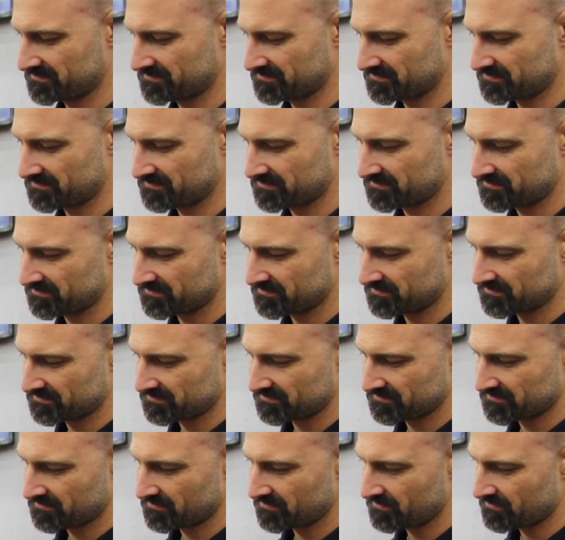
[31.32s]

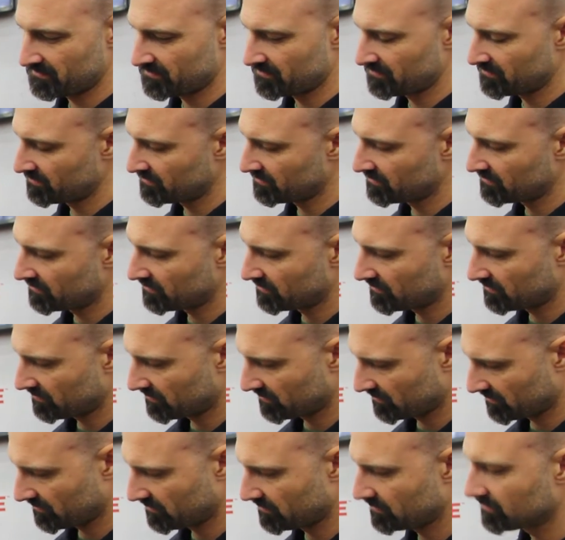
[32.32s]

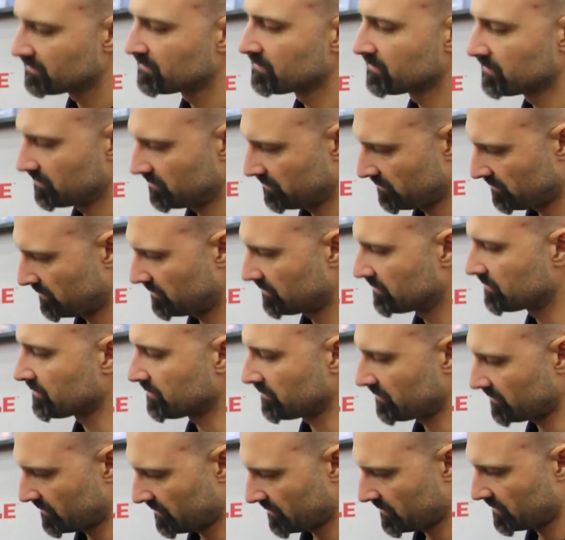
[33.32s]

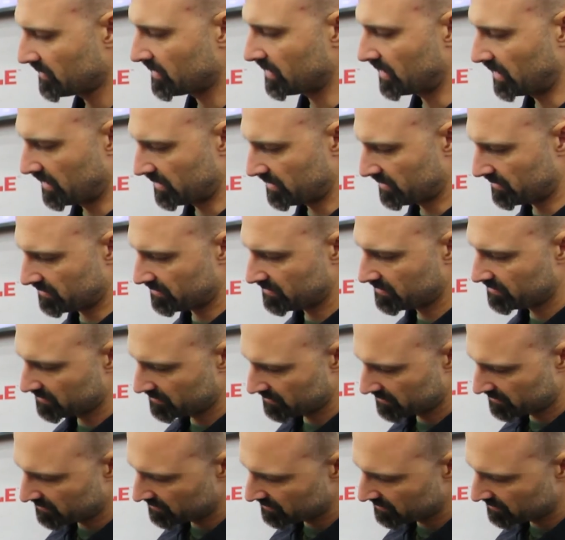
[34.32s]
[no speech]